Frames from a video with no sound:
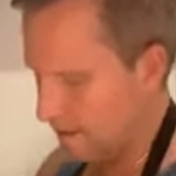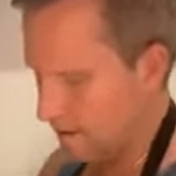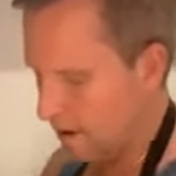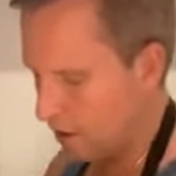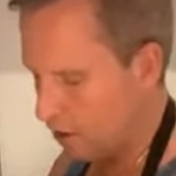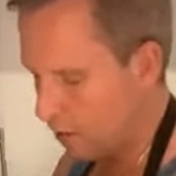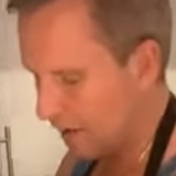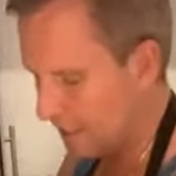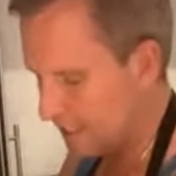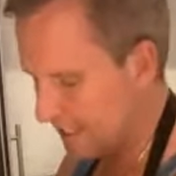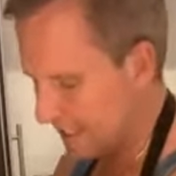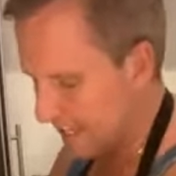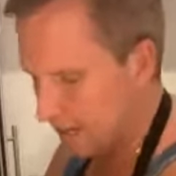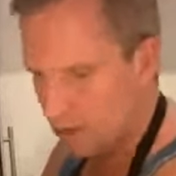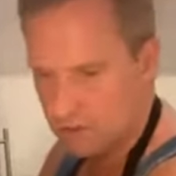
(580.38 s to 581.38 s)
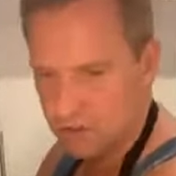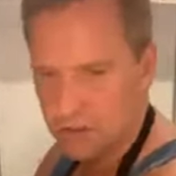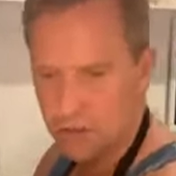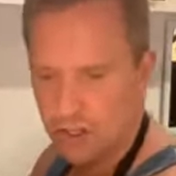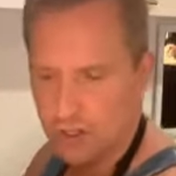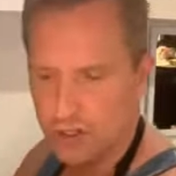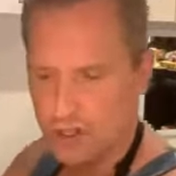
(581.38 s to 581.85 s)
I always think it looks
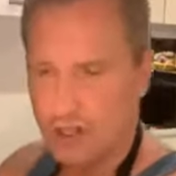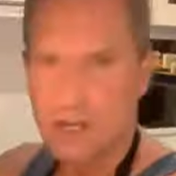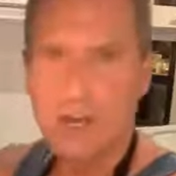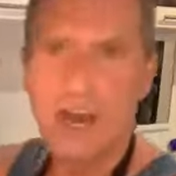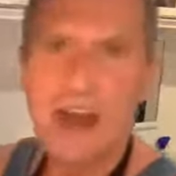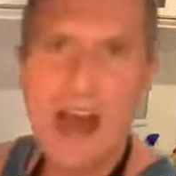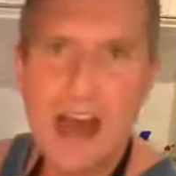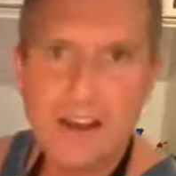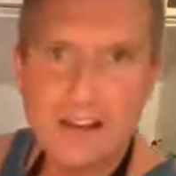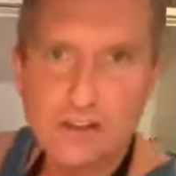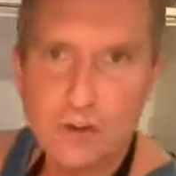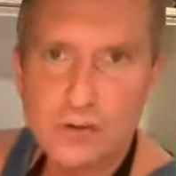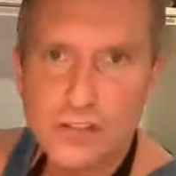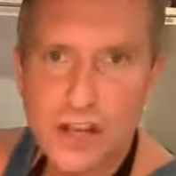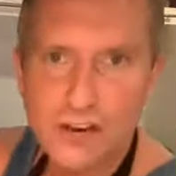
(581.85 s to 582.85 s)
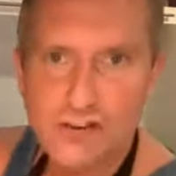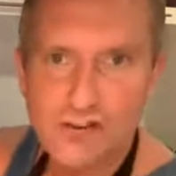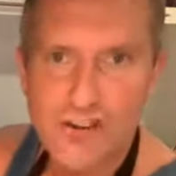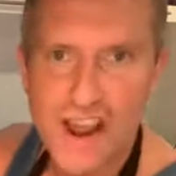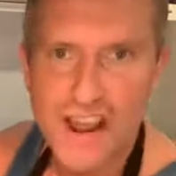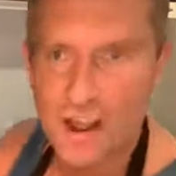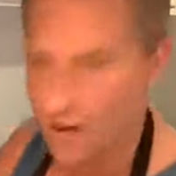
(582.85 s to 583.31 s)
good and is also great